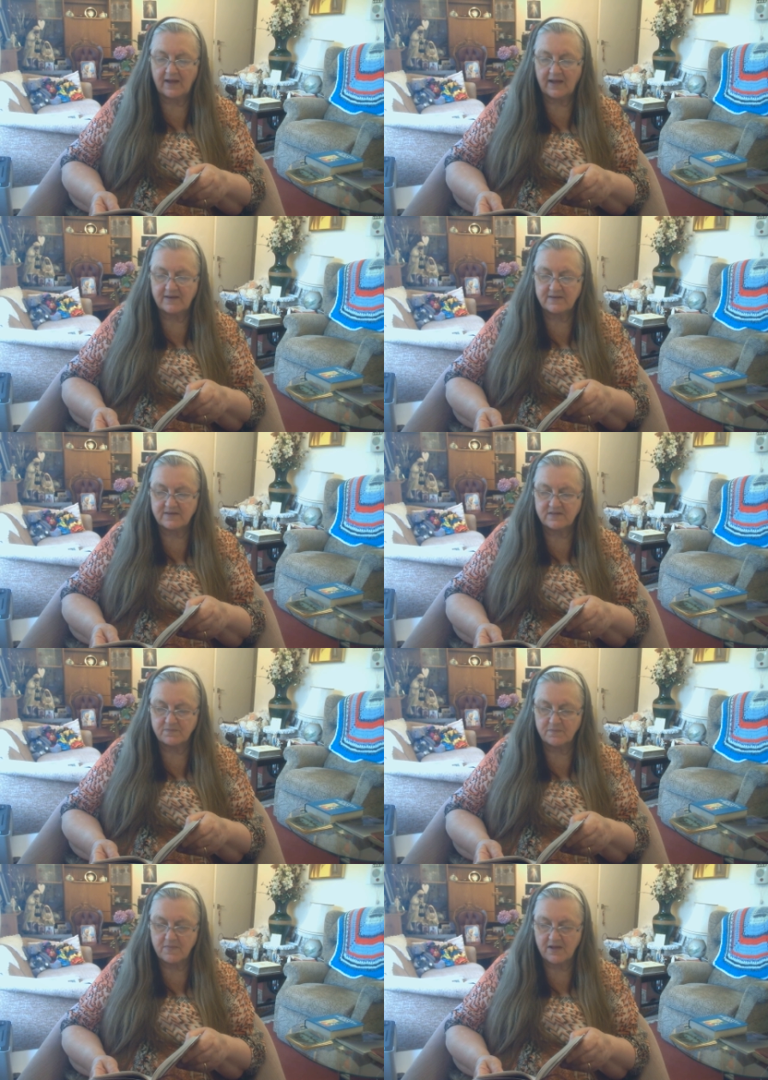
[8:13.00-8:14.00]
and it
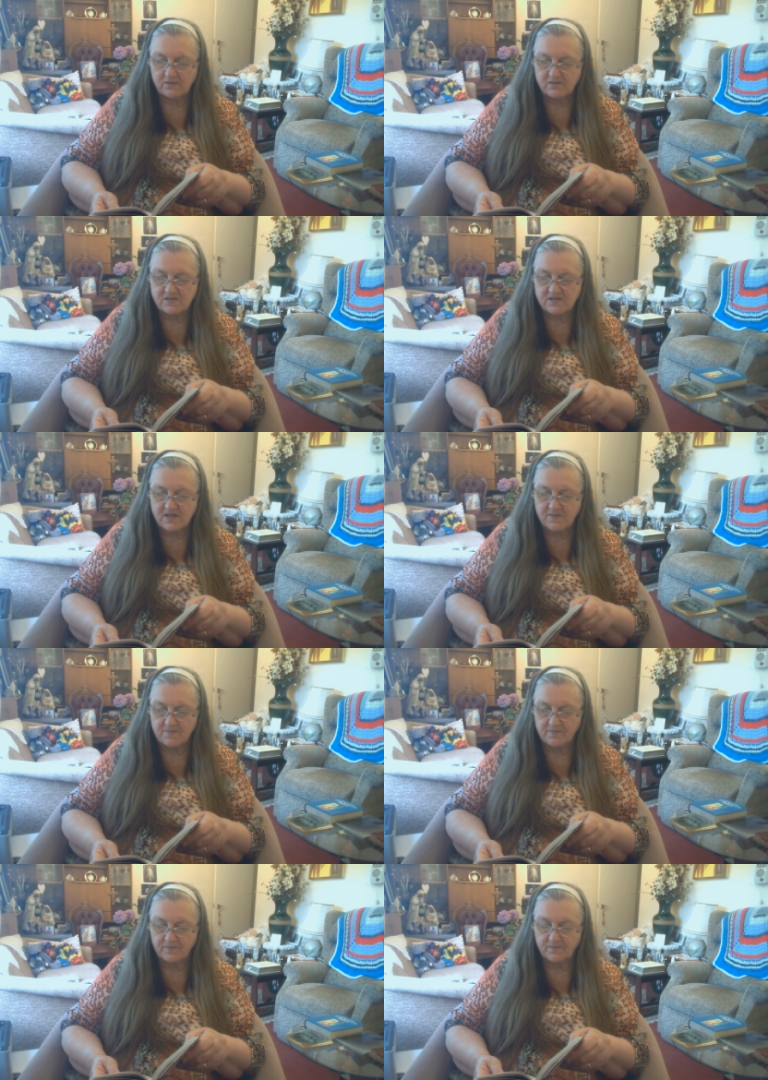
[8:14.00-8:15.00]
melts them.
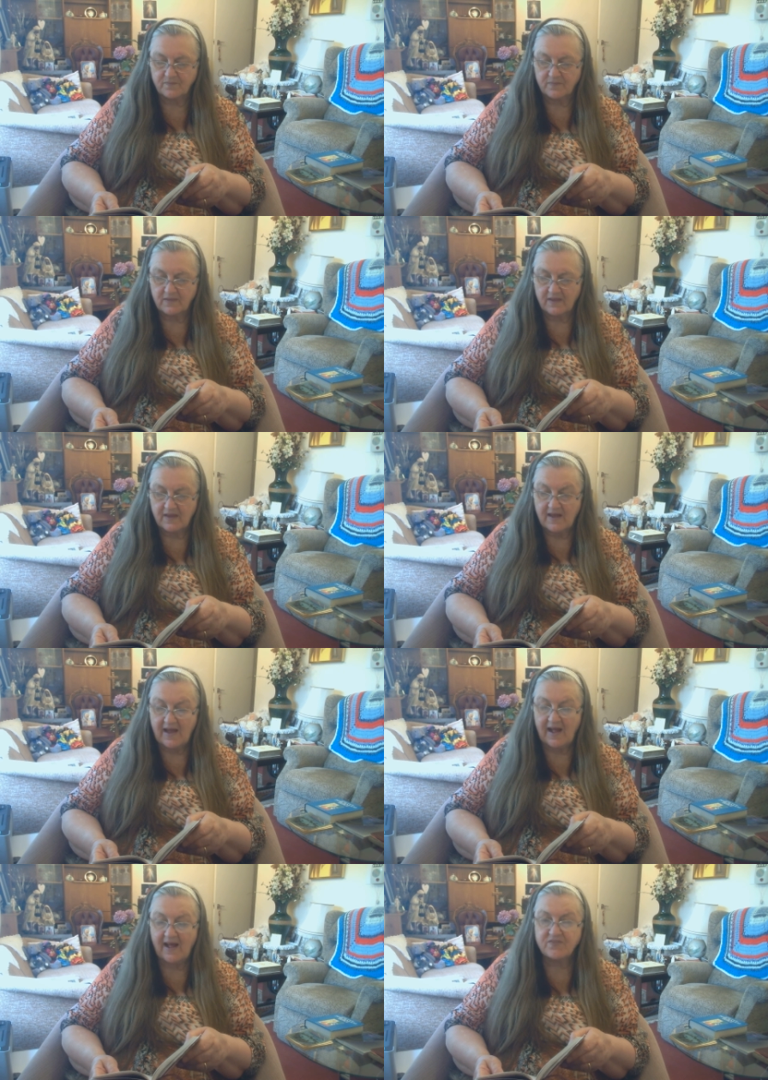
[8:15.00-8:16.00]

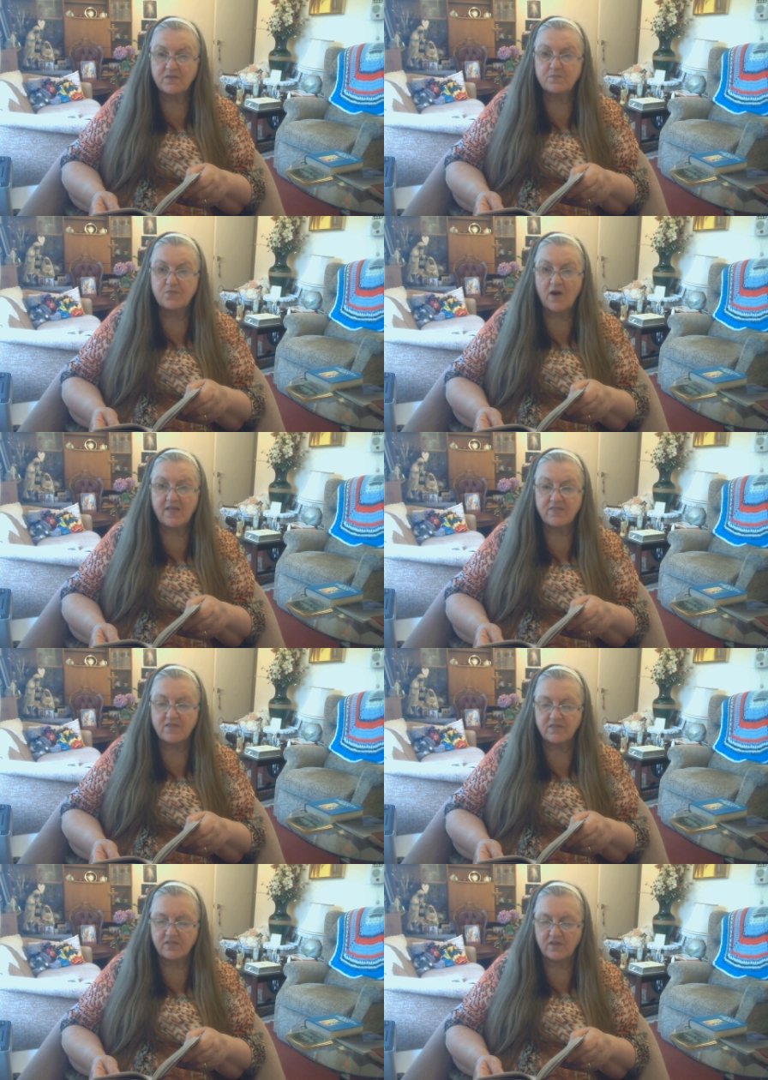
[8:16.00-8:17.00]
At the breath
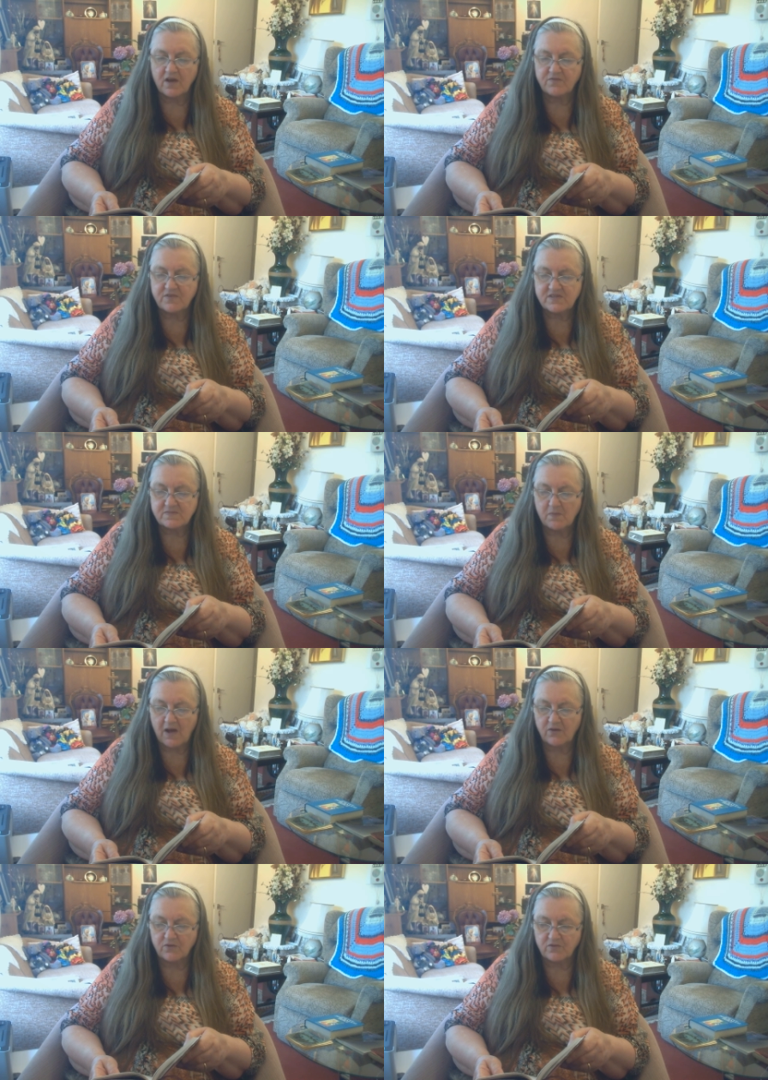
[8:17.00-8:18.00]
of his
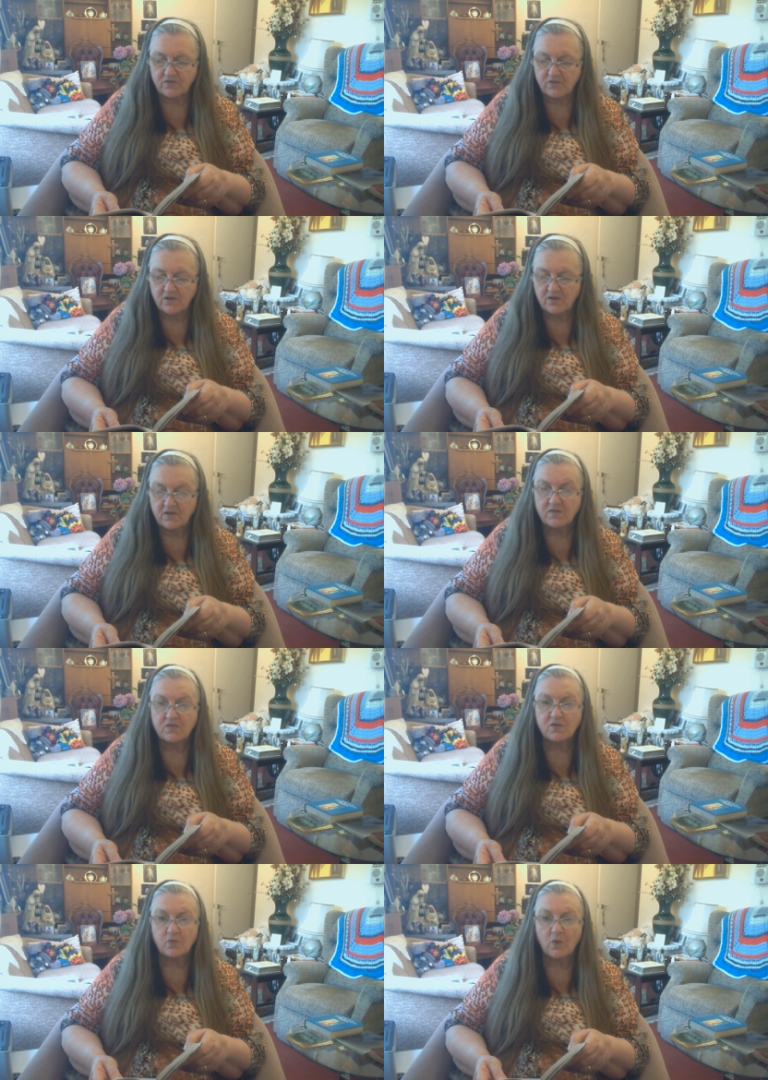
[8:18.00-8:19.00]
mouth,
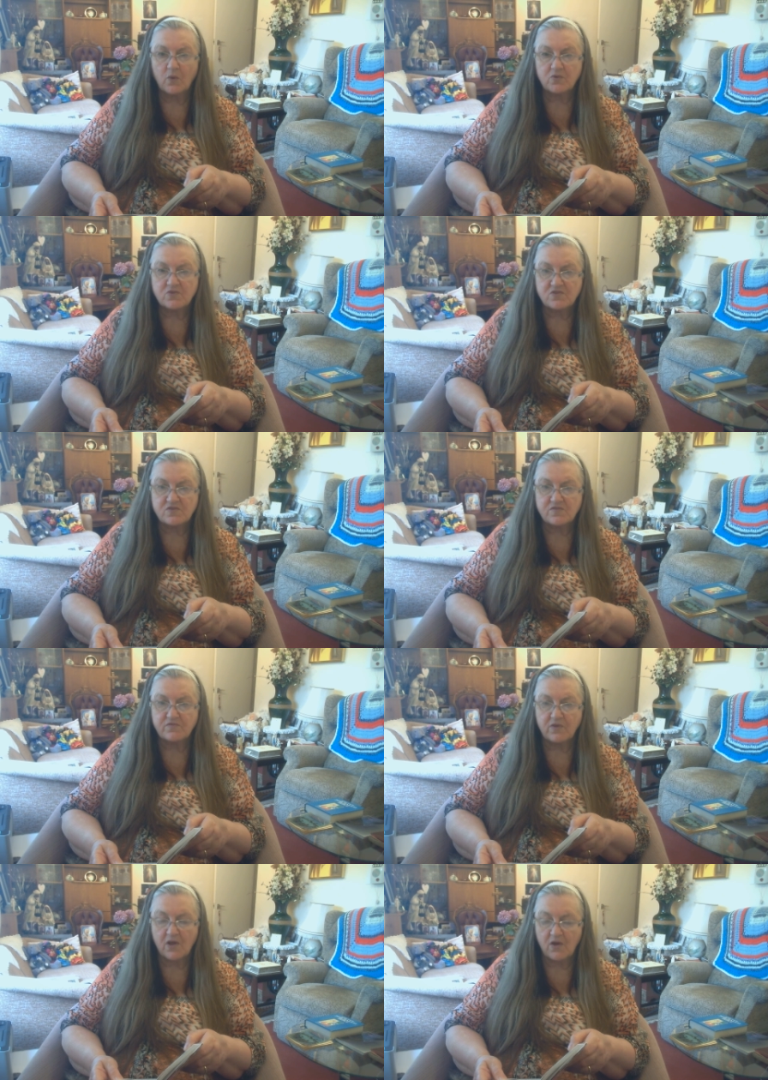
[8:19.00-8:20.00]
the waters
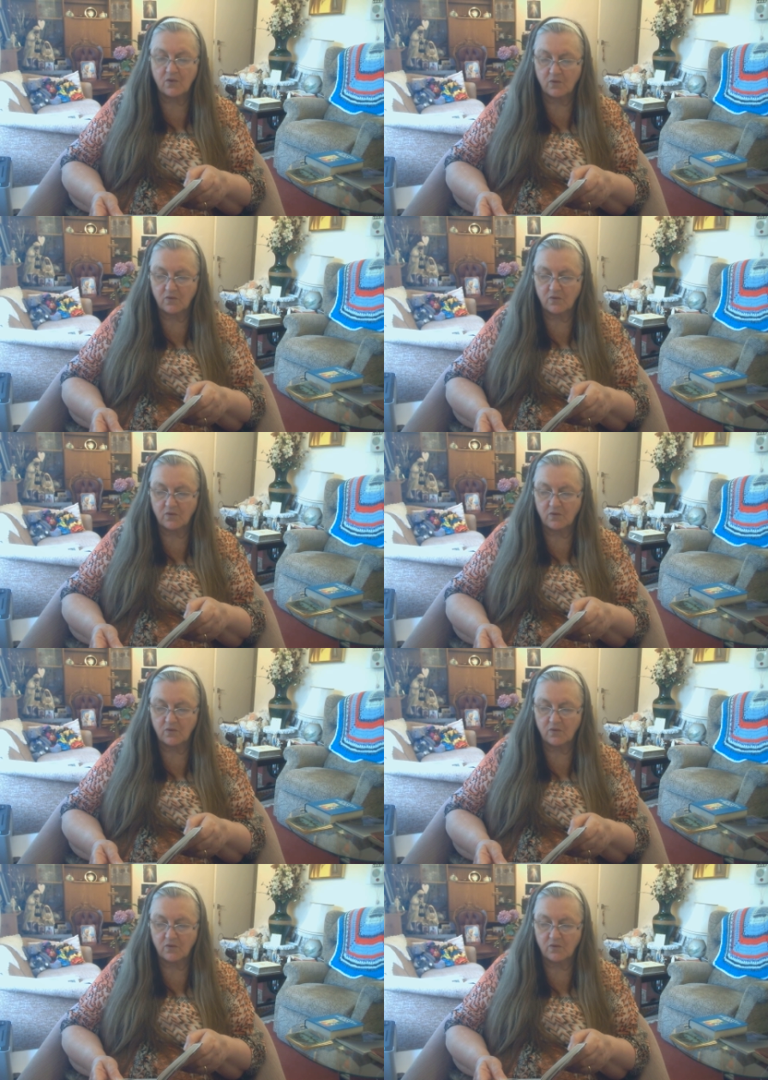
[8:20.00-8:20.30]
flow.